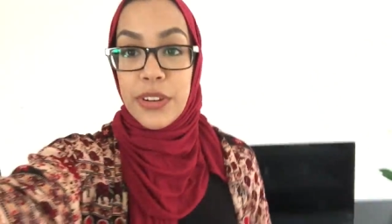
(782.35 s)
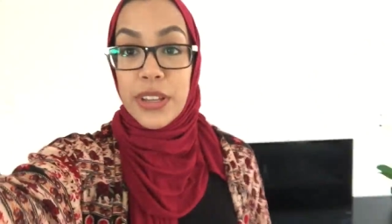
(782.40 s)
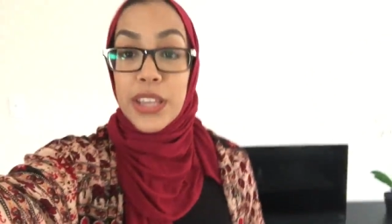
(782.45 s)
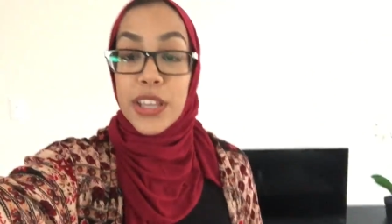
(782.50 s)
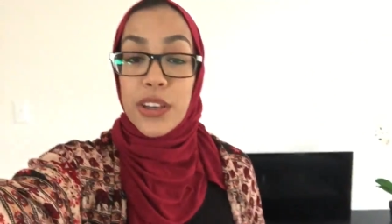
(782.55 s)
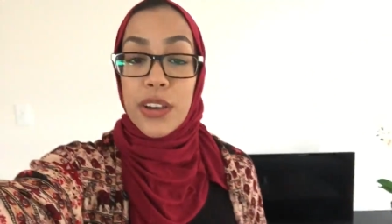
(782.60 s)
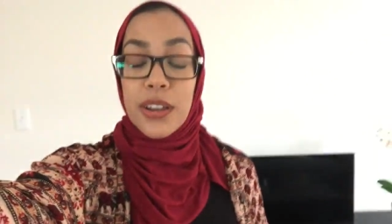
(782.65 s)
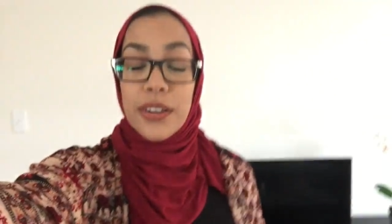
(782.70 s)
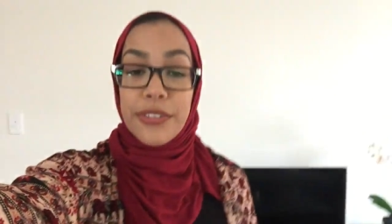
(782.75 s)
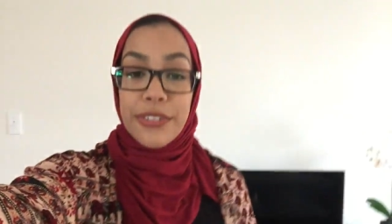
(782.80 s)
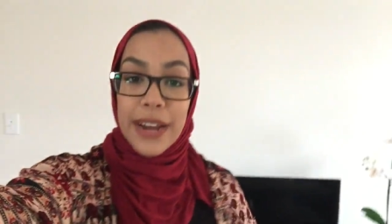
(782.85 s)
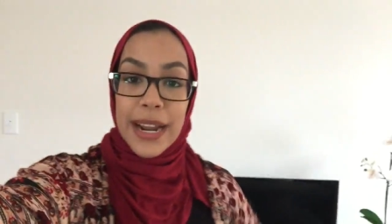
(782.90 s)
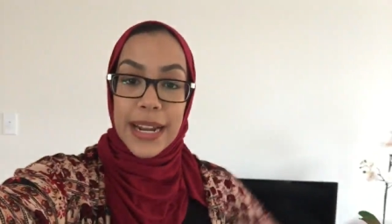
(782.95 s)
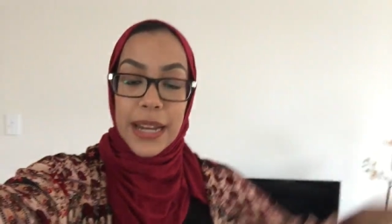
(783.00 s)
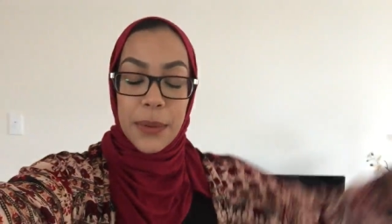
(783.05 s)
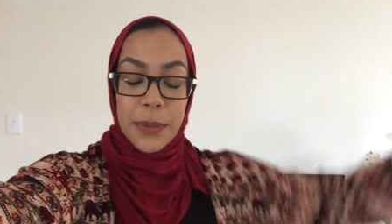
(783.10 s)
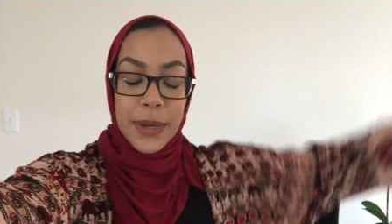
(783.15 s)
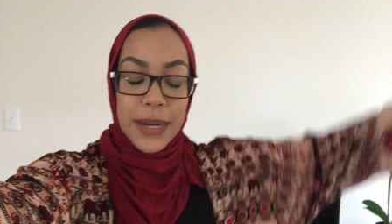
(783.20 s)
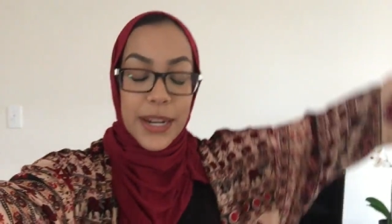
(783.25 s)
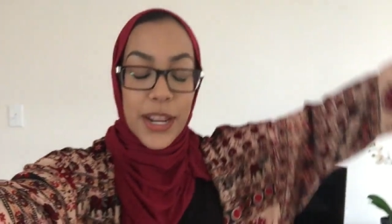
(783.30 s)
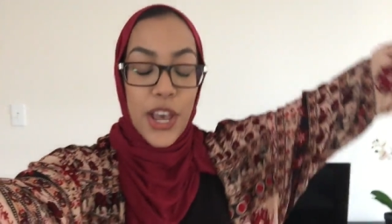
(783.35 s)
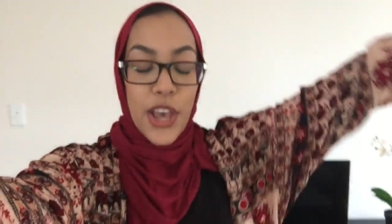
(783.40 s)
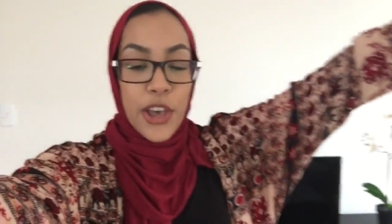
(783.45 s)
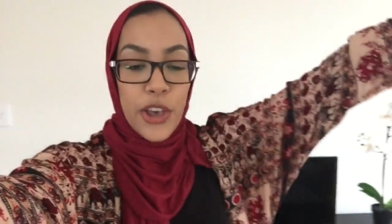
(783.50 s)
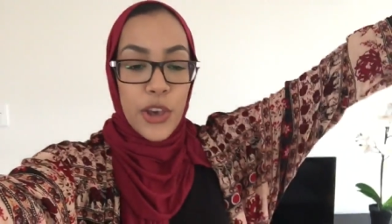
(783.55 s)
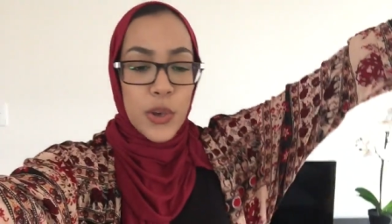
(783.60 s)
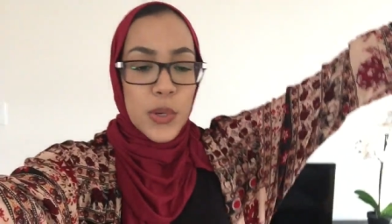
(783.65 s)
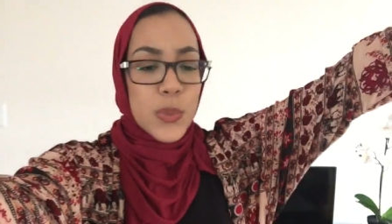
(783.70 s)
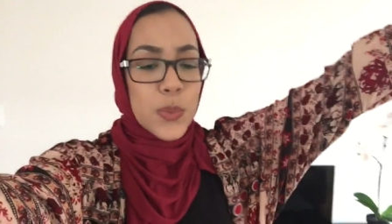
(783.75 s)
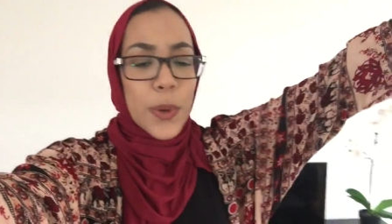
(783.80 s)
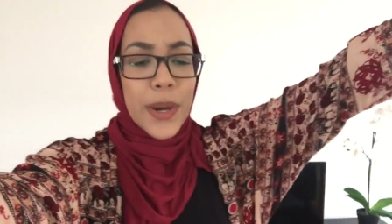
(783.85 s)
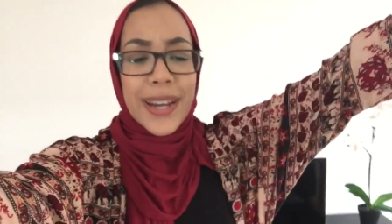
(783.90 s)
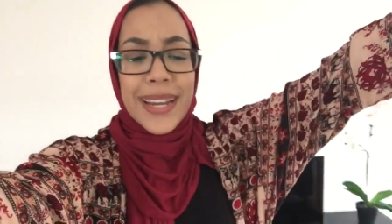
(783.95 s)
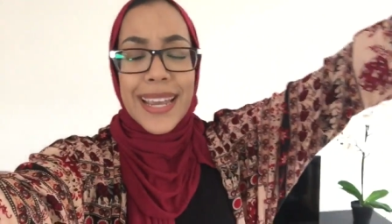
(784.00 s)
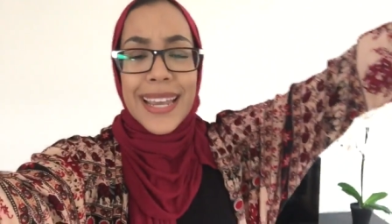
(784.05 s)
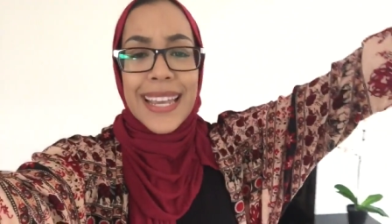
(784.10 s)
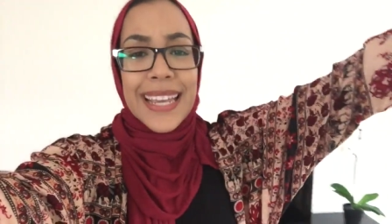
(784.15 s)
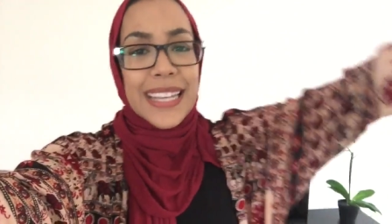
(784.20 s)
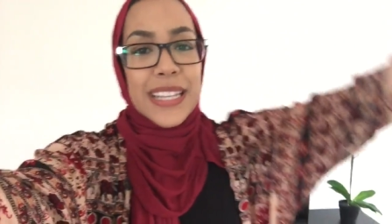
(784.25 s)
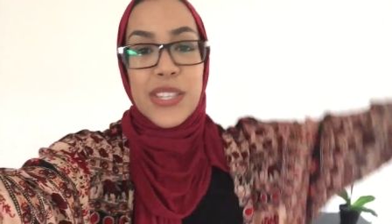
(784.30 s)
Really good for anyone who's
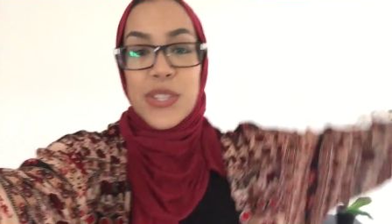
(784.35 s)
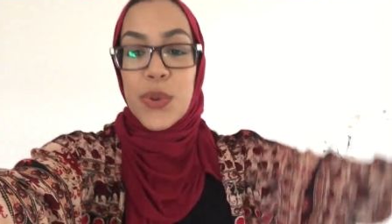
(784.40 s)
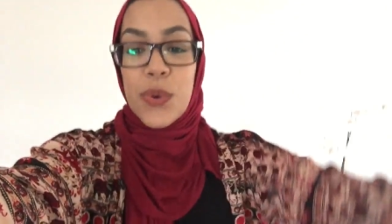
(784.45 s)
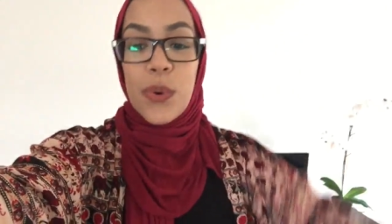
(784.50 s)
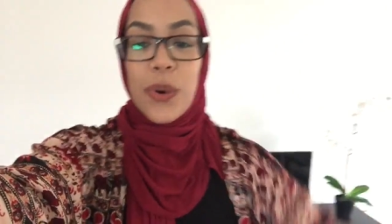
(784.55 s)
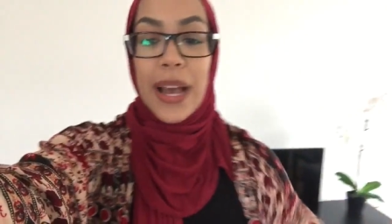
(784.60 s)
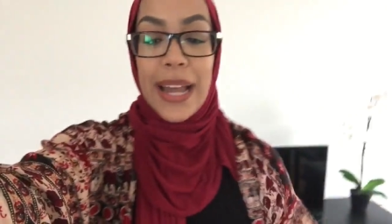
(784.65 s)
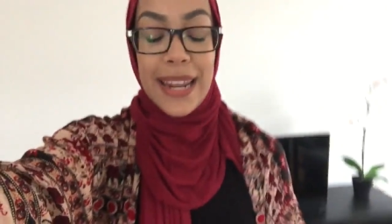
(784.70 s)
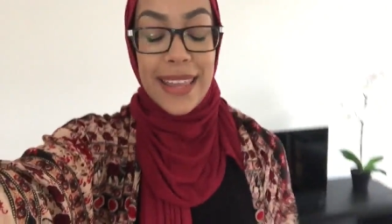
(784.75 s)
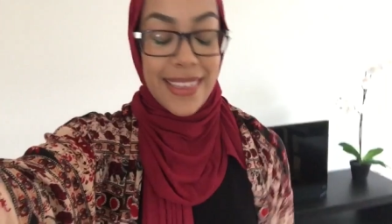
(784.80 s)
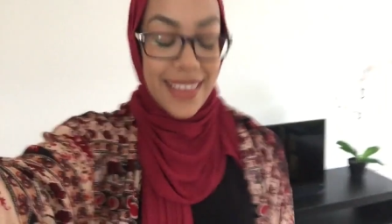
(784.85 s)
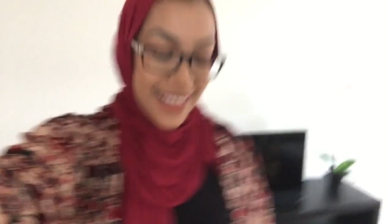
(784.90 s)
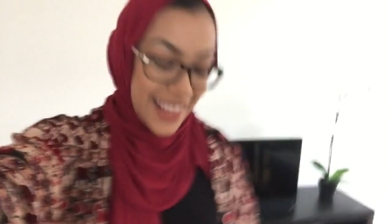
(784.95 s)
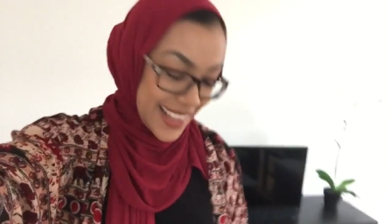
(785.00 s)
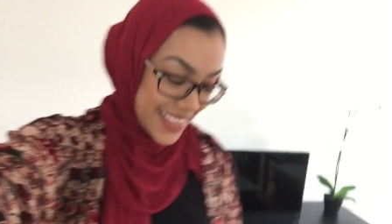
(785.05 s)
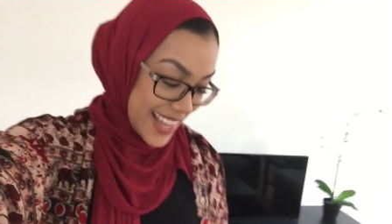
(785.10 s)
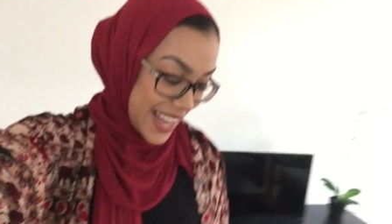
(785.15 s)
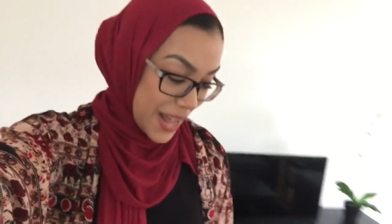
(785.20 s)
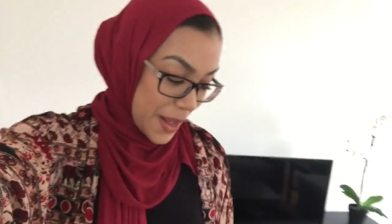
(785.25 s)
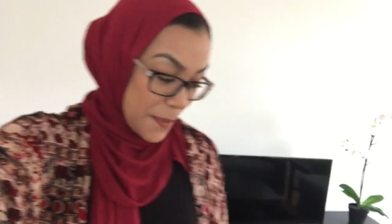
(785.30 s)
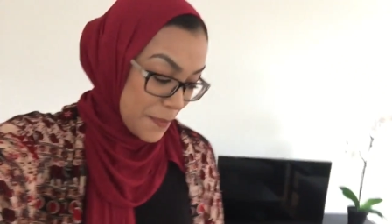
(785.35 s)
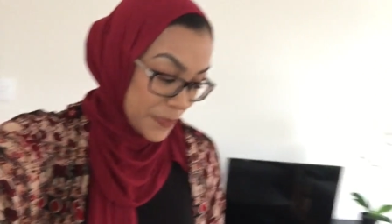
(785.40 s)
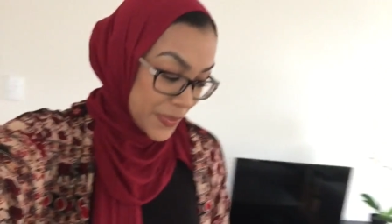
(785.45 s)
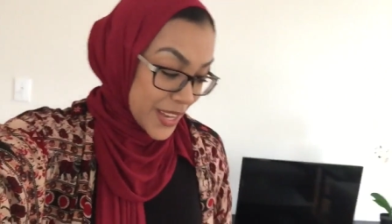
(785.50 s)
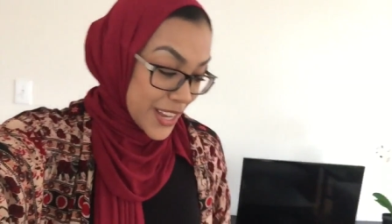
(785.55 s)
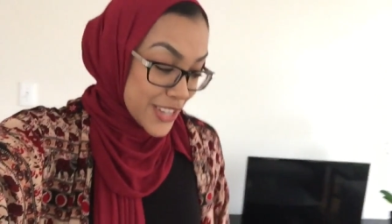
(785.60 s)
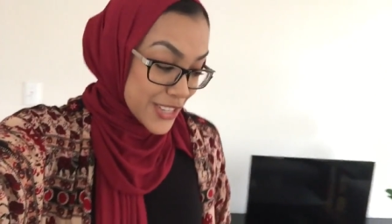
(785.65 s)
working in school, anything like that.